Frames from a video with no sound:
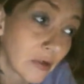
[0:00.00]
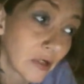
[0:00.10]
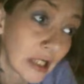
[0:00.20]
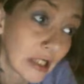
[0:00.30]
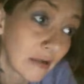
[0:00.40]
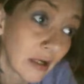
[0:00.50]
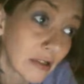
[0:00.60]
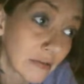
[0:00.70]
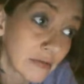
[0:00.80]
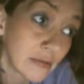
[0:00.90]
working
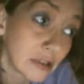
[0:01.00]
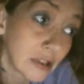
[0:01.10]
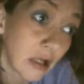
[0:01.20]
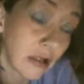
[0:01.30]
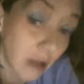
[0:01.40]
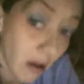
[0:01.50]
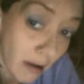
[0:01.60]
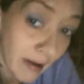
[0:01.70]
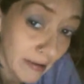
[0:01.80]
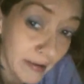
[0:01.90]
a
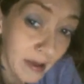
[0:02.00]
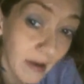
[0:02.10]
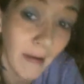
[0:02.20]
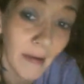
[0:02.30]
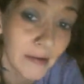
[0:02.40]
lot at the time.